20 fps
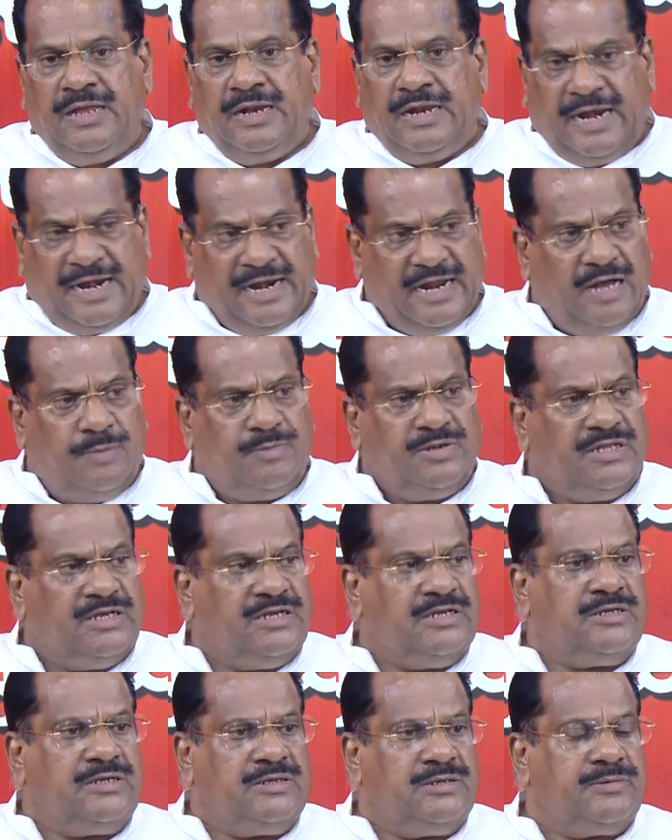
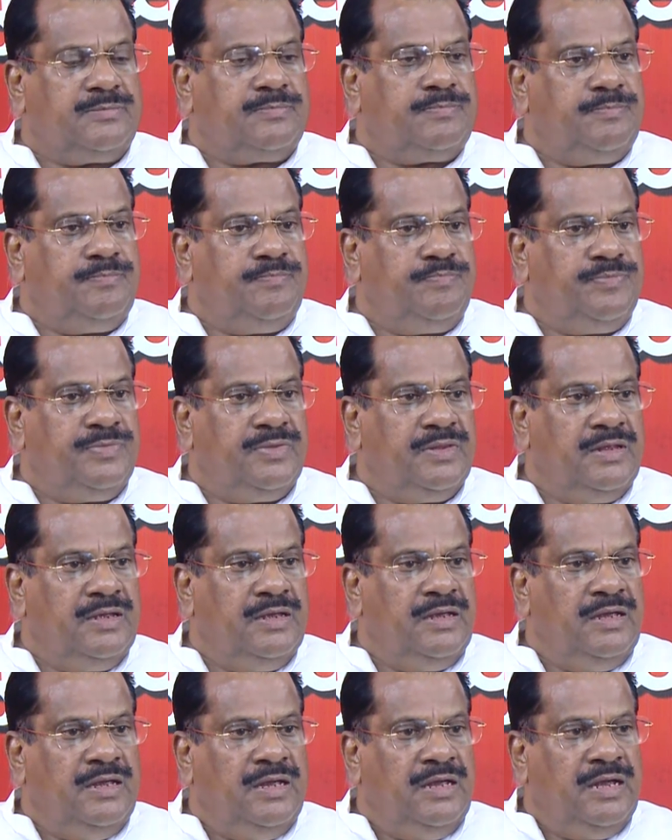Rendamada
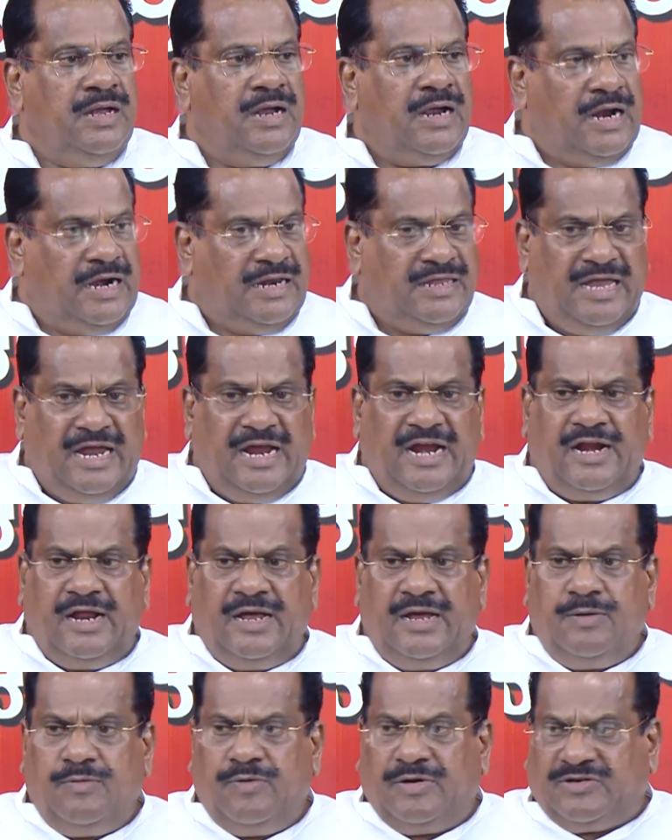
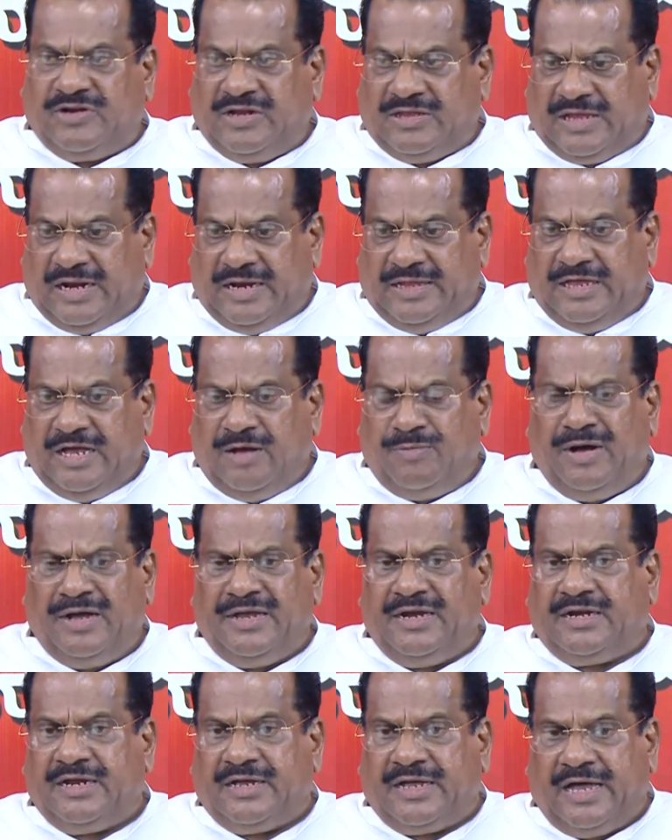Karriere, Varshatiladiama,